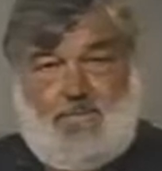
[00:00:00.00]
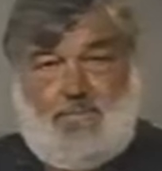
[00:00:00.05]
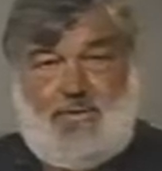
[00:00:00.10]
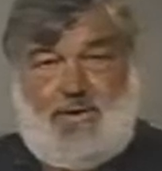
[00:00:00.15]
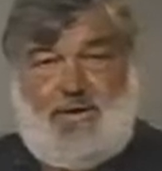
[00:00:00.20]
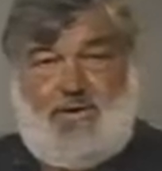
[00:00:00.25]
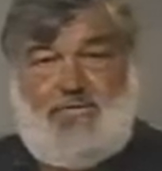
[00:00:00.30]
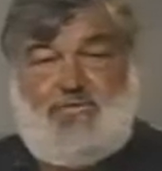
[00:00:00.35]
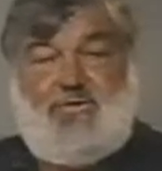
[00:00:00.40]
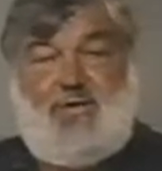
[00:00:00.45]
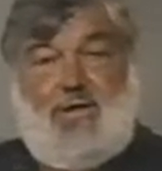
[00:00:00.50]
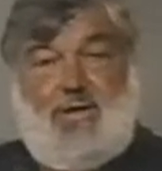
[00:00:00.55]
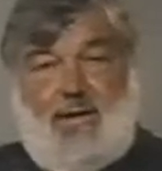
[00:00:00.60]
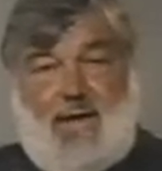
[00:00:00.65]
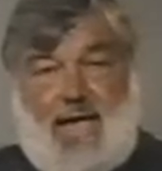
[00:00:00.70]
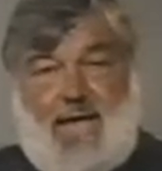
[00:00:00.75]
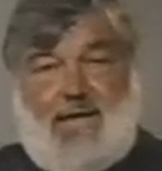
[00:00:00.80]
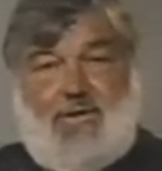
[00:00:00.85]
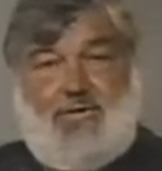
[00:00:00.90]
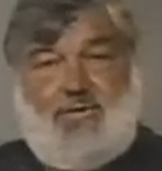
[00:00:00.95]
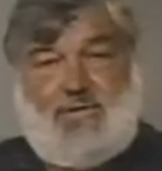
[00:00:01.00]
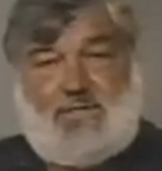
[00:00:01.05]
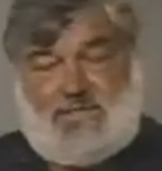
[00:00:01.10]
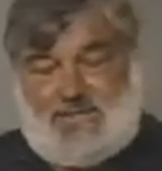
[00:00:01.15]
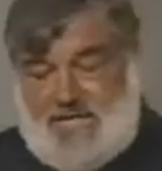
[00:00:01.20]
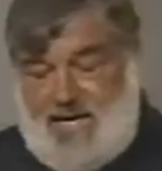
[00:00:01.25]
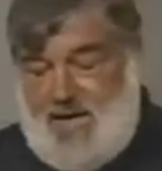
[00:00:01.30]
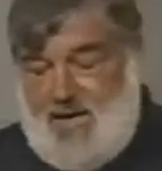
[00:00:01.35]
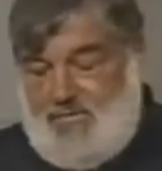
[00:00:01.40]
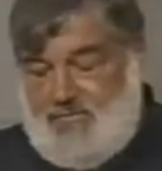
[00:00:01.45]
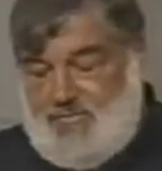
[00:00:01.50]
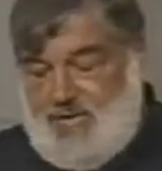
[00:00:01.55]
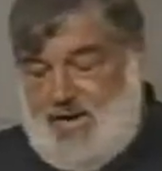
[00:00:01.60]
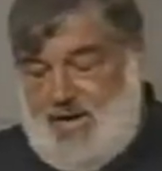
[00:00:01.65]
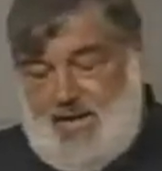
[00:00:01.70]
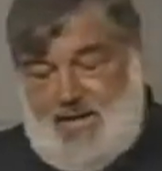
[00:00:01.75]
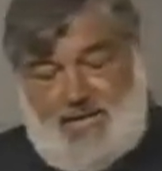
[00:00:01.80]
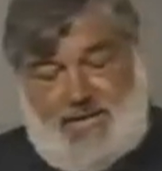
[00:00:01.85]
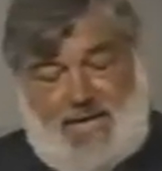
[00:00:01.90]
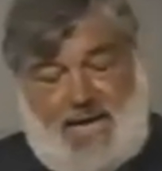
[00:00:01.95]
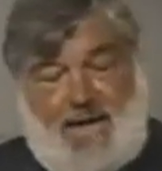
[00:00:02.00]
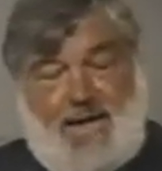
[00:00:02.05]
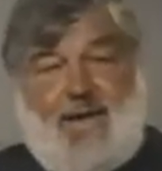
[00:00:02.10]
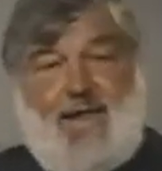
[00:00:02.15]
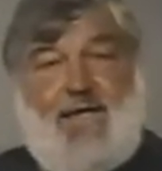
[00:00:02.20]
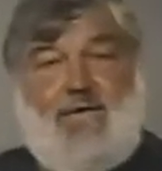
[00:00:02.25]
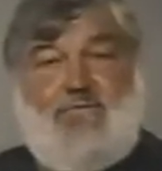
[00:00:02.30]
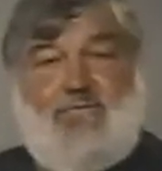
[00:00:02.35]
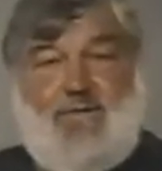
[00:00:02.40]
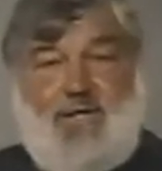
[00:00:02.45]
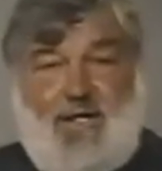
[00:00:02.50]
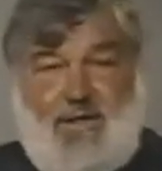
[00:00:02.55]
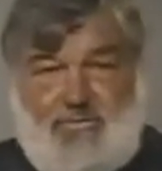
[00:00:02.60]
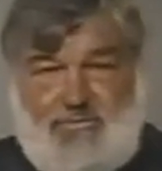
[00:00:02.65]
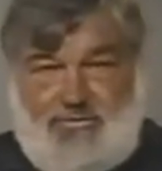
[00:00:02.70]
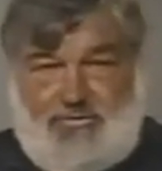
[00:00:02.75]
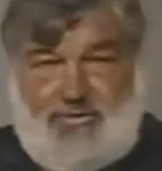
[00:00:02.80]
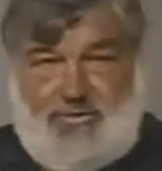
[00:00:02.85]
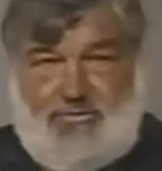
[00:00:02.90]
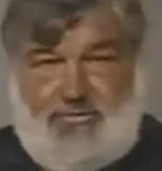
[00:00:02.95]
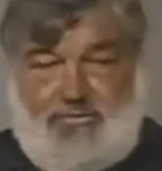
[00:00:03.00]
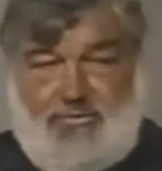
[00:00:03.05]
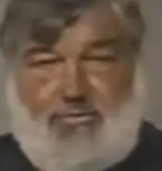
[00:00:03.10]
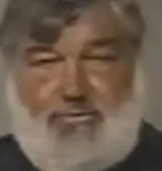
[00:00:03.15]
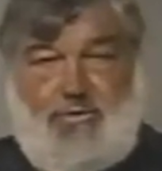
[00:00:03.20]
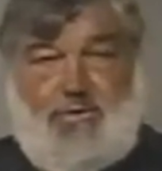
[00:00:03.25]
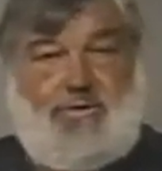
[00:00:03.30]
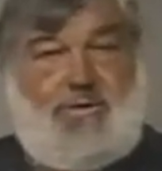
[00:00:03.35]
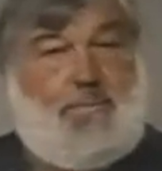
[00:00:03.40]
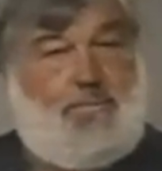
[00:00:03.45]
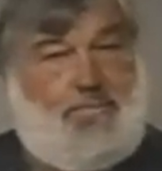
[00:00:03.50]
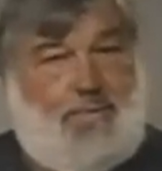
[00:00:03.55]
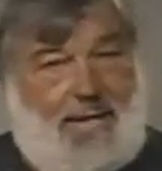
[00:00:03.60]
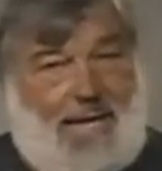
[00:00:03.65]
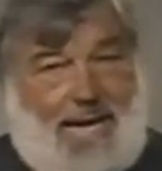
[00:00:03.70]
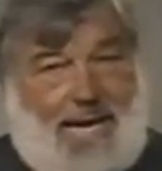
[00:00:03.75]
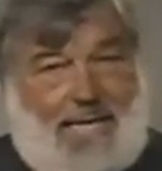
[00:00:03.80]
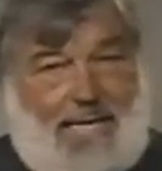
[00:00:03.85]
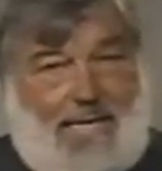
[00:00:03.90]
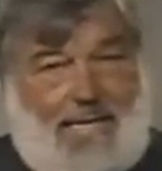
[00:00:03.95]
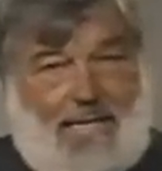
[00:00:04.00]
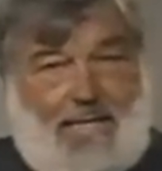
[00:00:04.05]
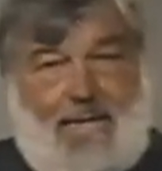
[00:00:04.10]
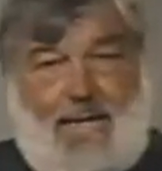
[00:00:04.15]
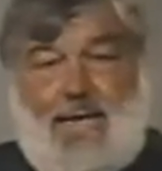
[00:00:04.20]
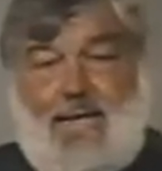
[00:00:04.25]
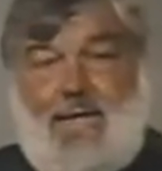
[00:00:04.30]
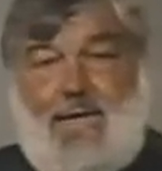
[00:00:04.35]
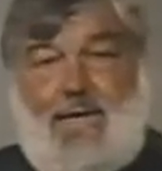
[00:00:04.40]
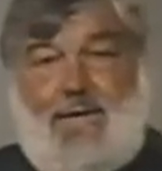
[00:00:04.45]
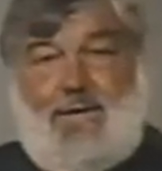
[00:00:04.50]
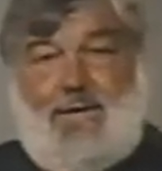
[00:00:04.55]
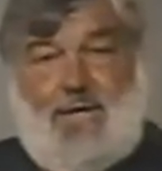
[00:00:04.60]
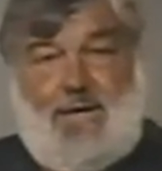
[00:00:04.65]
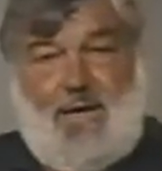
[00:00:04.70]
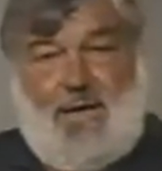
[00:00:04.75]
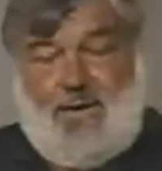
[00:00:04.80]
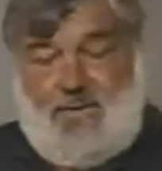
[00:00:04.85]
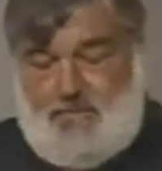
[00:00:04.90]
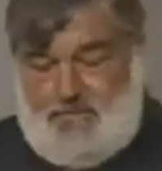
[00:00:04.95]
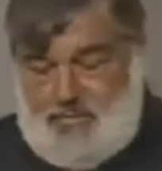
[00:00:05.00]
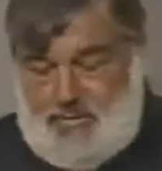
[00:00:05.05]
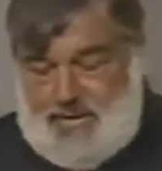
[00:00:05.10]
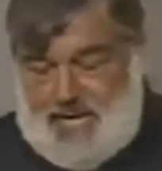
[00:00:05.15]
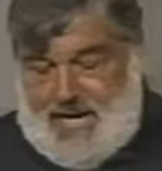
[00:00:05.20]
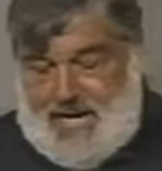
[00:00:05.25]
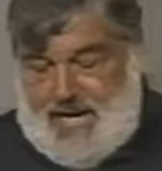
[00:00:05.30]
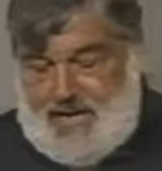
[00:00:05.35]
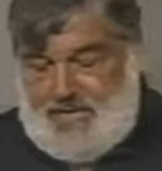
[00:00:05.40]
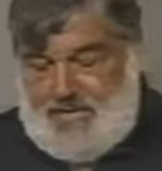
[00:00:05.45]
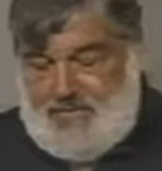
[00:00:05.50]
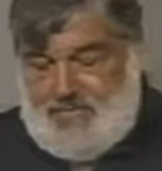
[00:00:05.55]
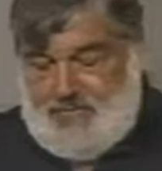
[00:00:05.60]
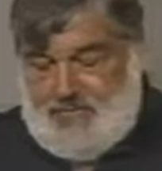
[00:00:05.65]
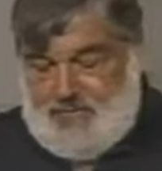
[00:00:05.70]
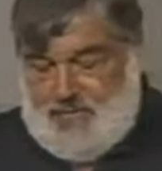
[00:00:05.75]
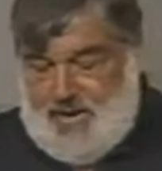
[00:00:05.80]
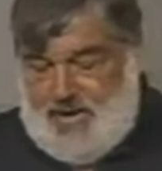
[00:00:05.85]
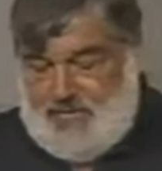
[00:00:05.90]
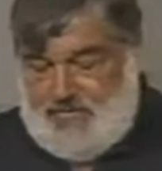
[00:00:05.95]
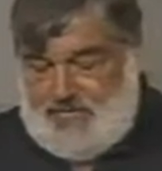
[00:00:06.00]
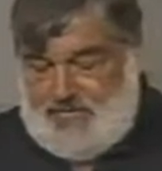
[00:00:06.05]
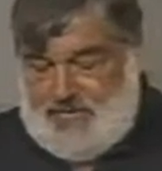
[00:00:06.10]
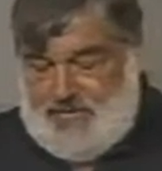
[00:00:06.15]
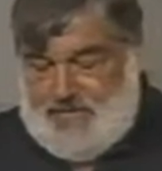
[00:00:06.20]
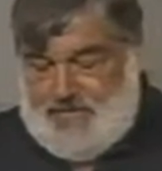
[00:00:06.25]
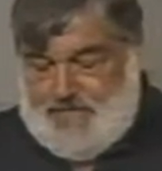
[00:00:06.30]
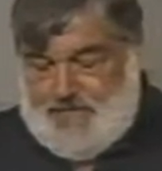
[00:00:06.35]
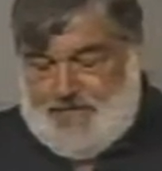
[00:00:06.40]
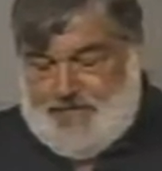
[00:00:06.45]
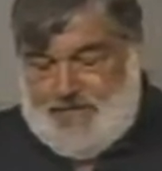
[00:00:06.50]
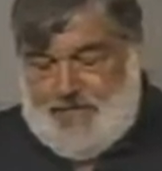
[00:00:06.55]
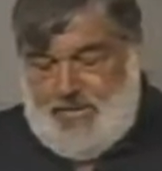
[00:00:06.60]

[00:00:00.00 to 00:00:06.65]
companies like yourself that have instituted the planning in the unplanned function.